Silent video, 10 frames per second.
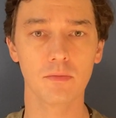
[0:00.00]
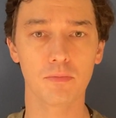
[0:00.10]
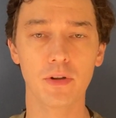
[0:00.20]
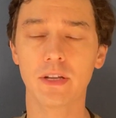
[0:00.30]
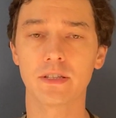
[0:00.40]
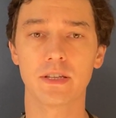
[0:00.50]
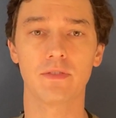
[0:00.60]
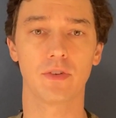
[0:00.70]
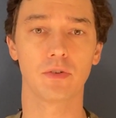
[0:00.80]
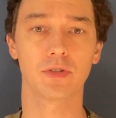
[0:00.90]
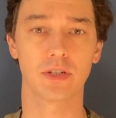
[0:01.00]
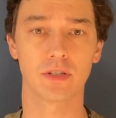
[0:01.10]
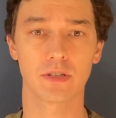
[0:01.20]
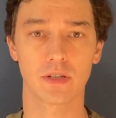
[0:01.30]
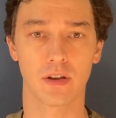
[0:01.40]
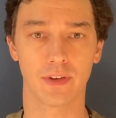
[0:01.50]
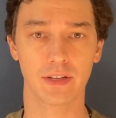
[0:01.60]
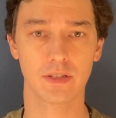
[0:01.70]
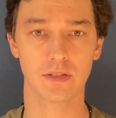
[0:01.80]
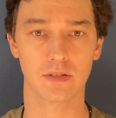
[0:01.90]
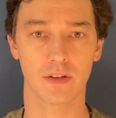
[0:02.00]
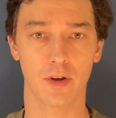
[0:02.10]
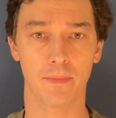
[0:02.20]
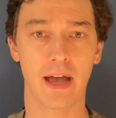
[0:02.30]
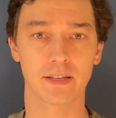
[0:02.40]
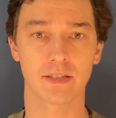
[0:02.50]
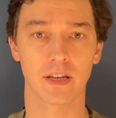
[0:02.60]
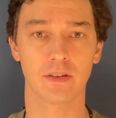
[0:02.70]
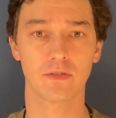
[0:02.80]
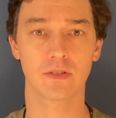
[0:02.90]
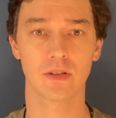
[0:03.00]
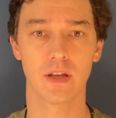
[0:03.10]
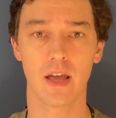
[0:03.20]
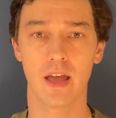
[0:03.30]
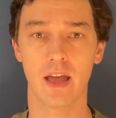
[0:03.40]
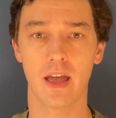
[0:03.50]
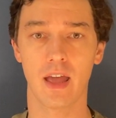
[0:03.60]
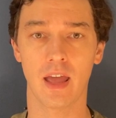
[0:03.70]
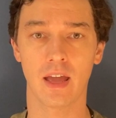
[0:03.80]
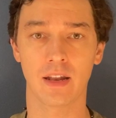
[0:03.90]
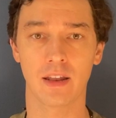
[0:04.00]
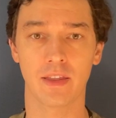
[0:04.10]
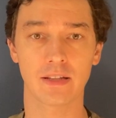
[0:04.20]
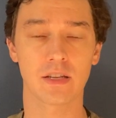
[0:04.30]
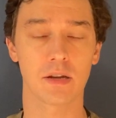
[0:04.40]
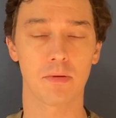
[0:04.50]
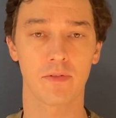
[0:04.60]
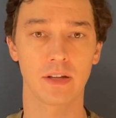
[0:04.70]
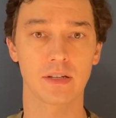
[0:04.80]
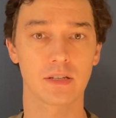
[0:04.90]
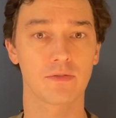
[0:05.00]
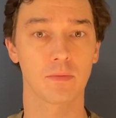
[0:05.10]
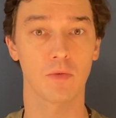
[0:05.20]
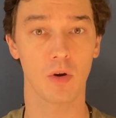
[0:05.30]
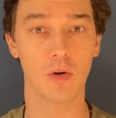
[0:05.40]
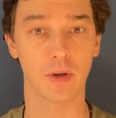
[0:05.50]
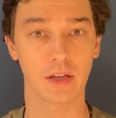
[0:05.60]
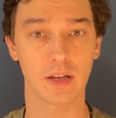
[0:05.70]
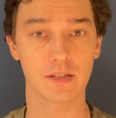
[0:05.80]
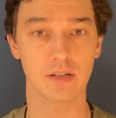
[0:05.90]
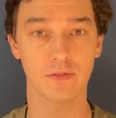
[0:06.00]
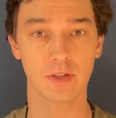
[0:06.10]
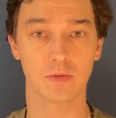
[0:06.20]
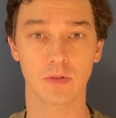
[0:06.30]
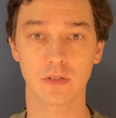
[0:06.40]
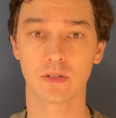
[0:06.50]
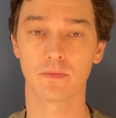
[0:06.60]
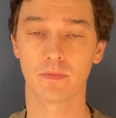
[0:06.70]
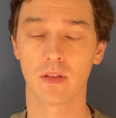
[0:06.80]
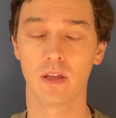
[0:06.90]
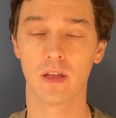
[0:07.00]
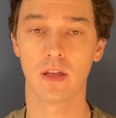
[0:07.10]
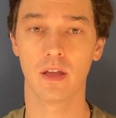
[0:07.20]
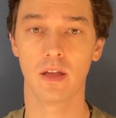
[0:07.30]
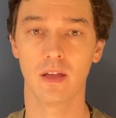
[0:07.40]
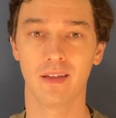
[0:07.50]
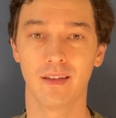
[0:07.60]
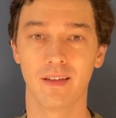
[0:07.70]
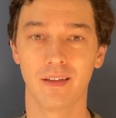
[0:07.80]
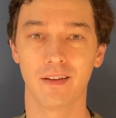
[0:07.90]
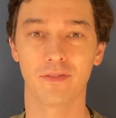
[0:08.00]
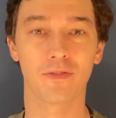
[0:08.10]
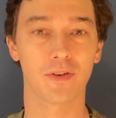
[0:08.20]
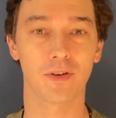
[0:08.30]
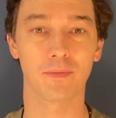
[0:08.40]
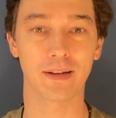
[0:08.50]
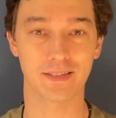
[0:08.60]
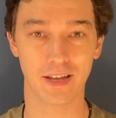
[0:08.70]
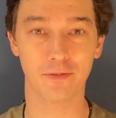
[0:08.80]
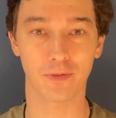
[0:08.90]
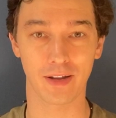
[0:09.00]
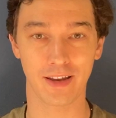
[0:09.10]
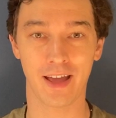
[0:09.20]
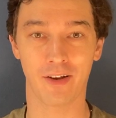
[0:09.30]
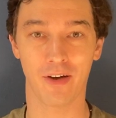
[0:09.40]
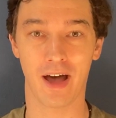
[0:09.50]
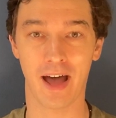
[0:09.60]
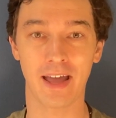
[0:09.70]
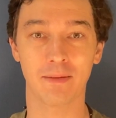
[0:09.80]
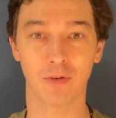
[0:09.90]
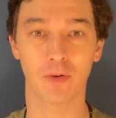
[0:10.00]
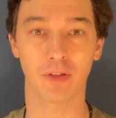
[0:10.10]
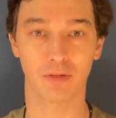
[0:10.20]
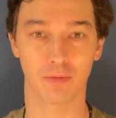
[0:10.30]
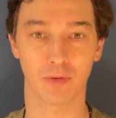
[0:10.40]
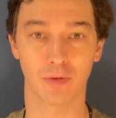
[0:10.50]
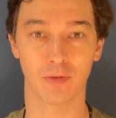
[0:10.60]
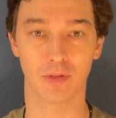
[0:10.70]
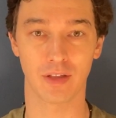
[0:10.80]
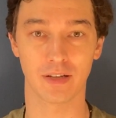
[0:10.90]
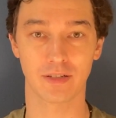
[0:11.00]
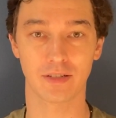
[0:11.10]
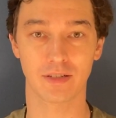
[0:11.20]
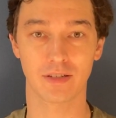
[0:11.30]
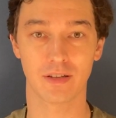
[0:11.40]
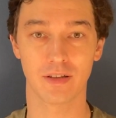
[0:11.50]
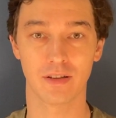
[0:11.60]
preconceived notions of us, of our past selves, and that's going to prevent us from growing as individuals. For myself right now, I am going through this